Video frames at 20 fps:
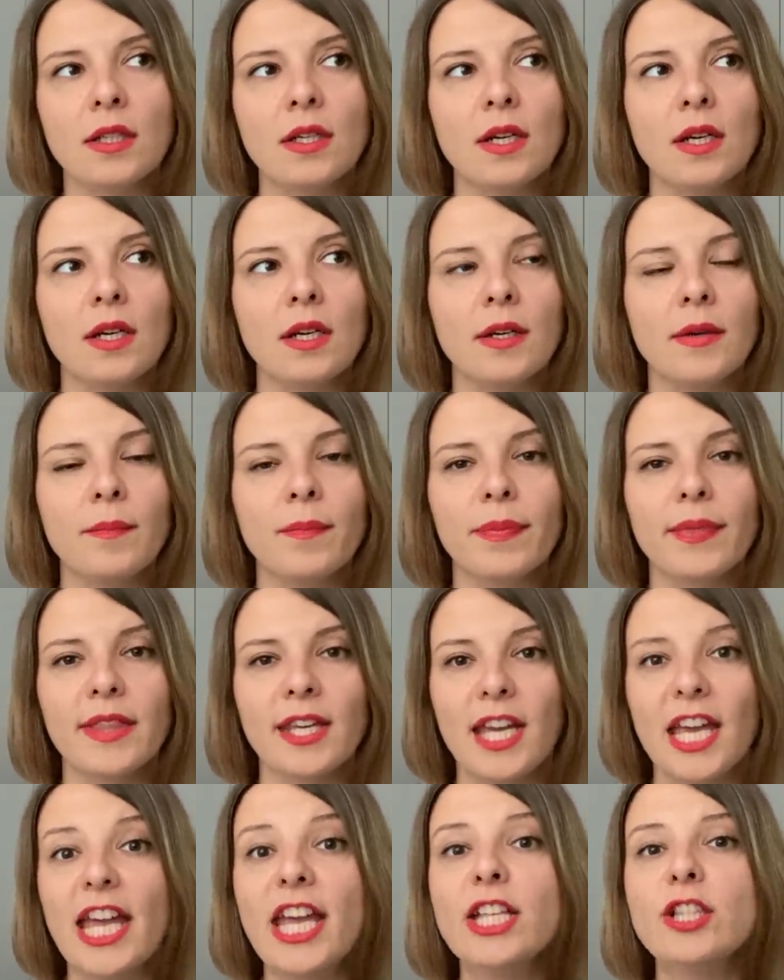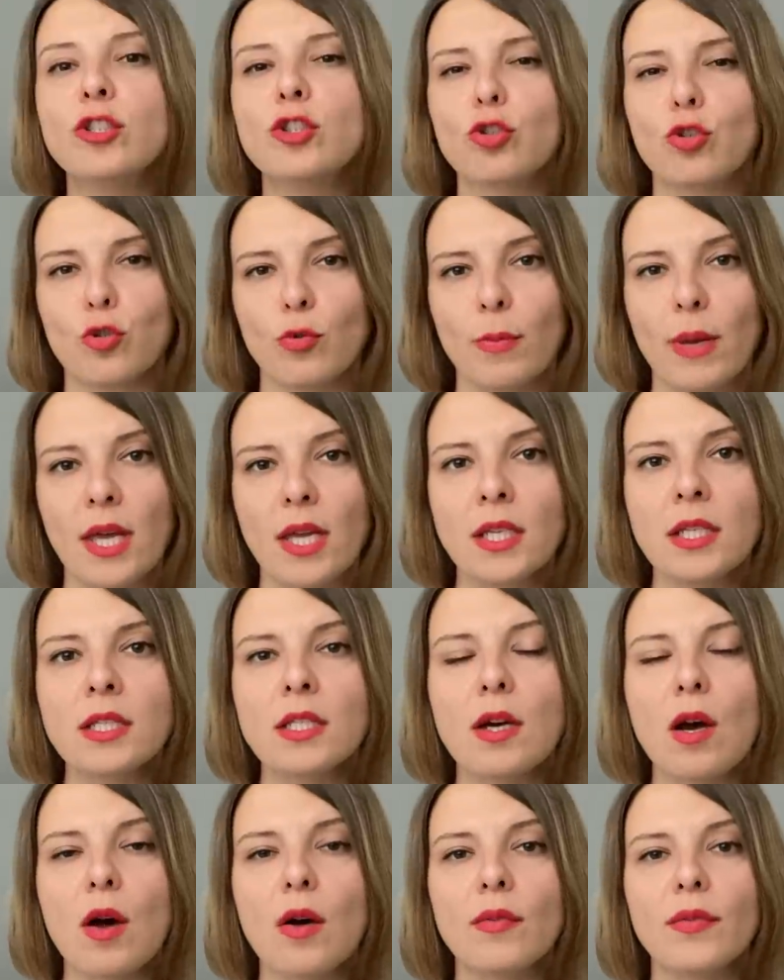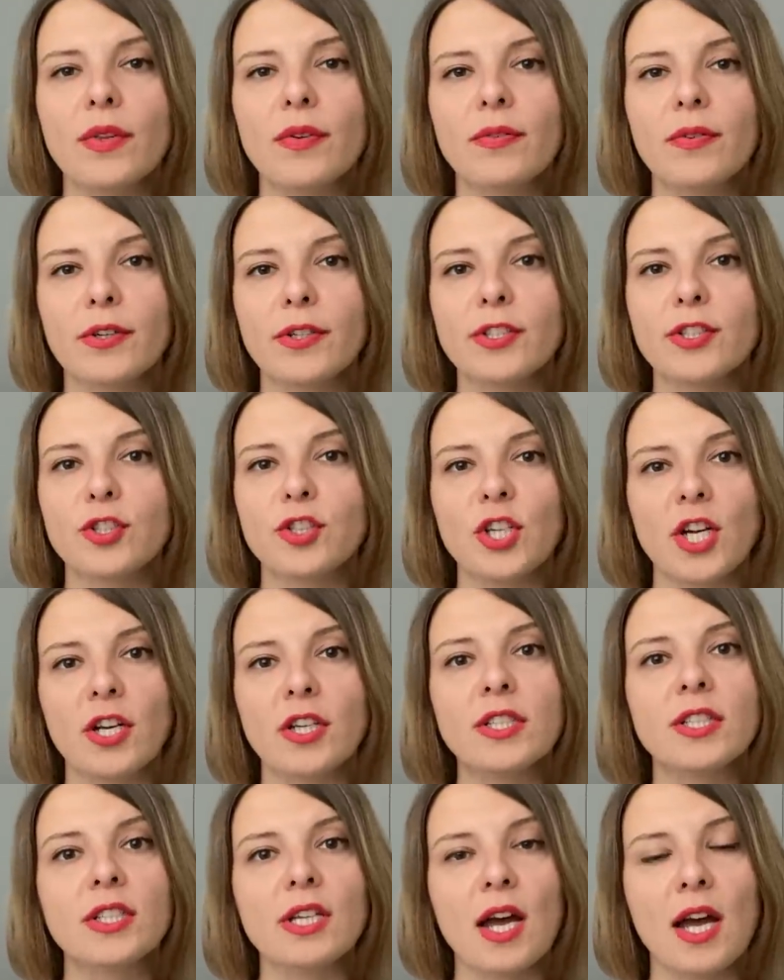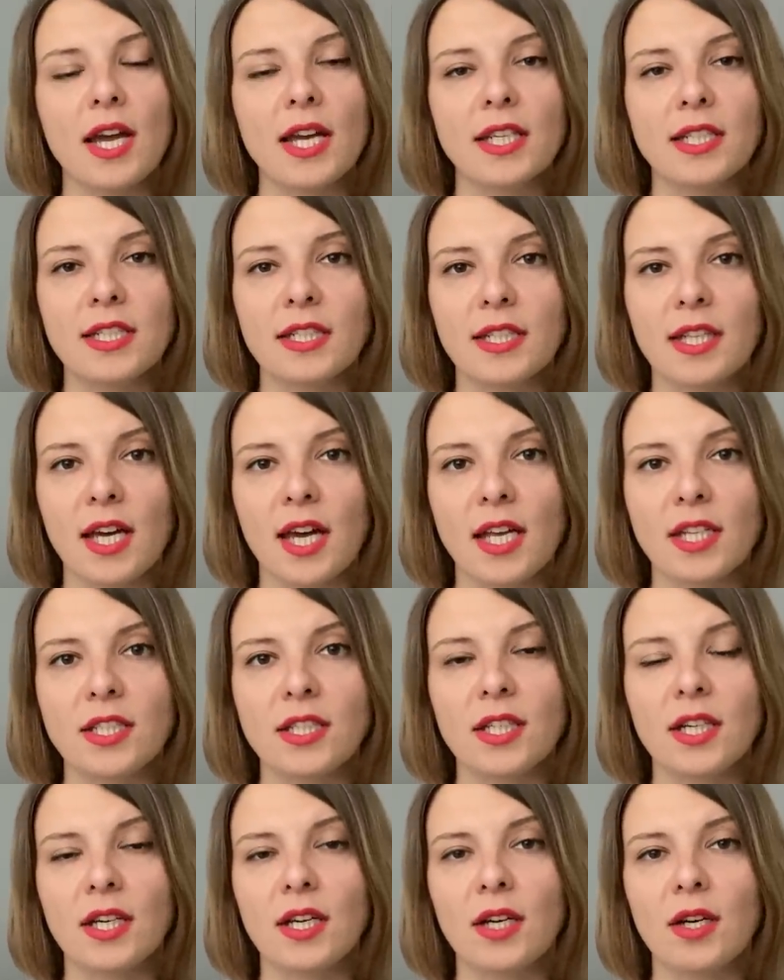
the instrument of the first genocide that